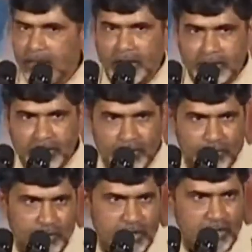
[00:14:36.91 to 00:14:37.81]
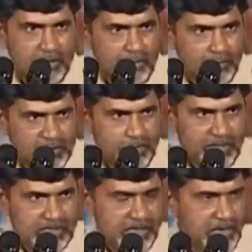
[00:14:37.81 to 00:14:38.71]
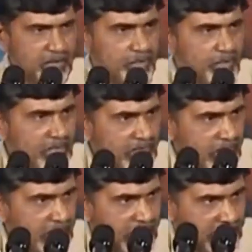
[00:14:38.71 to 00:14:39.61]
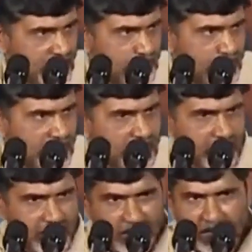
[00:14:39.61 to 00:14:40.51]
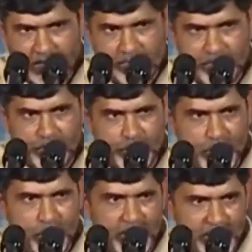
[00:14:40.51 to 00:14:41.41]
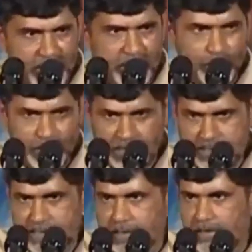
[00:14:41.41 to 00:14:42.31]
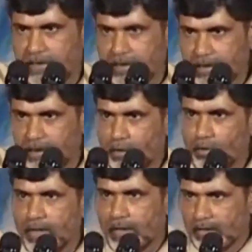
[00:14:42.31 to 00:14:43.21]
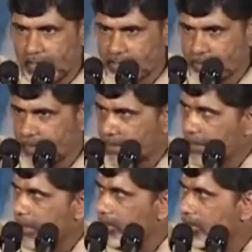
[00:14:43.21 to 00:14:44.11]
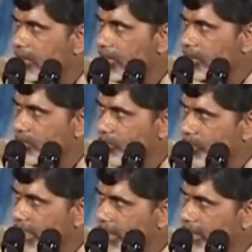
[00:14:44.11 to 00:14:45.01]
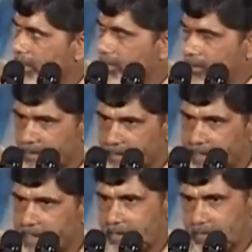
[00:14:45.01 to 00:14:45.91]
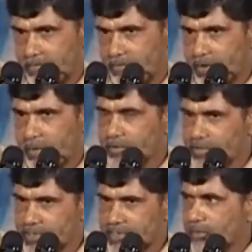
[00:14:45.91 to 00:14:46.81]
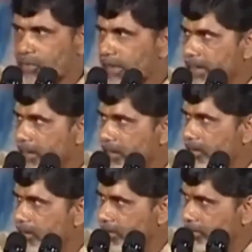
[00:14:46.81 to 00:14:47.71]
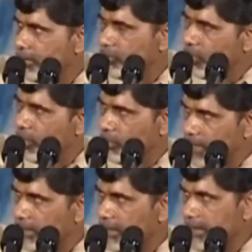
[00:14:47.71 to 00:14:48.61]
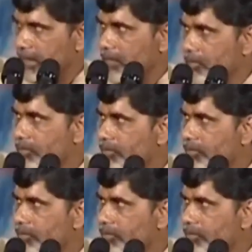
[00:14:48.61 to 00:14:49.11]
As on today, Mr. President, there is a brain drain from India, US. Now we are expecting brain gain from USA to India. That is what we are thinking.